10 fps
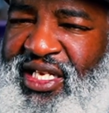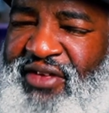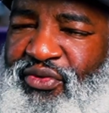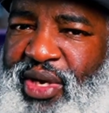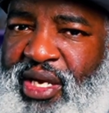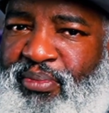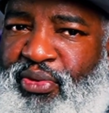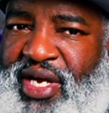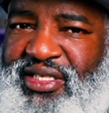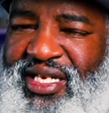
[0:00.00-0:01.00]
if we
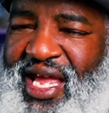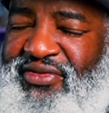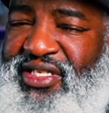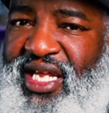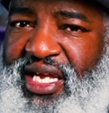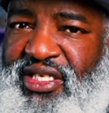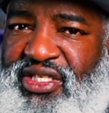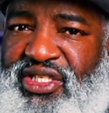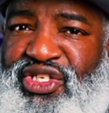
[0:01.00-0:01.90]
embrace life stages,